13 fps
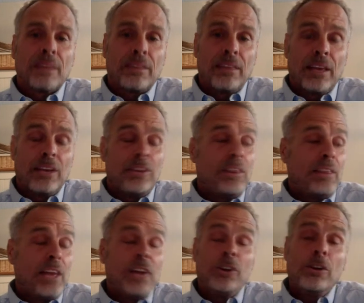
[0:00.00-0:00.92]
They,
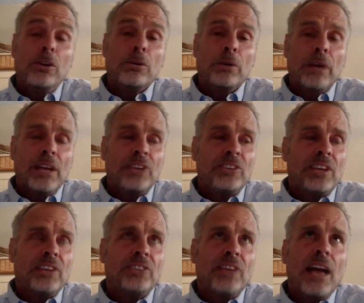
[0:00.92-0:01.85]
they do. It's,
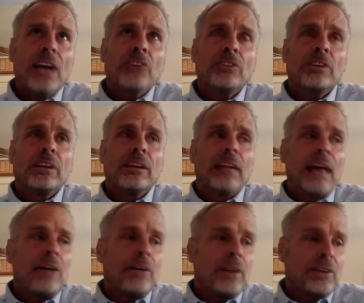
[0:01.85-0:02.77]
it's actually
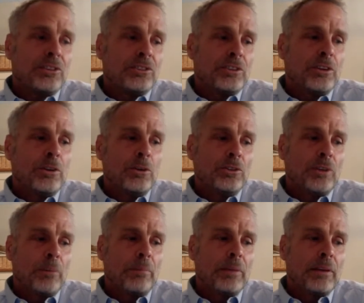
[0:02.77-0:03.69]
allowed us to do
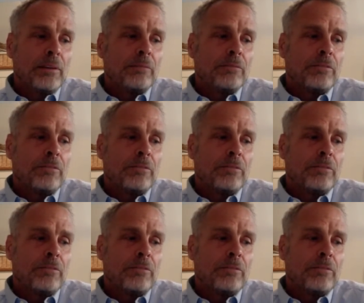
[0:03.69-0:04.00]
something